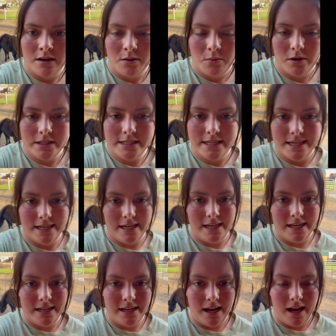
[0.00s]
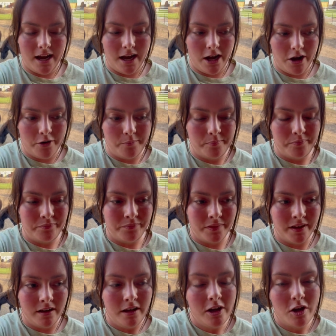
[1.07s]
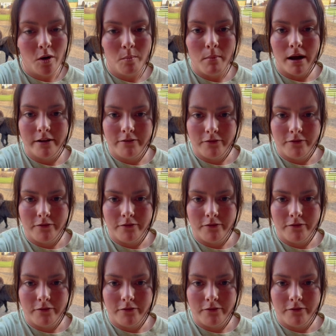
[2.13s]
were to get, you know, mud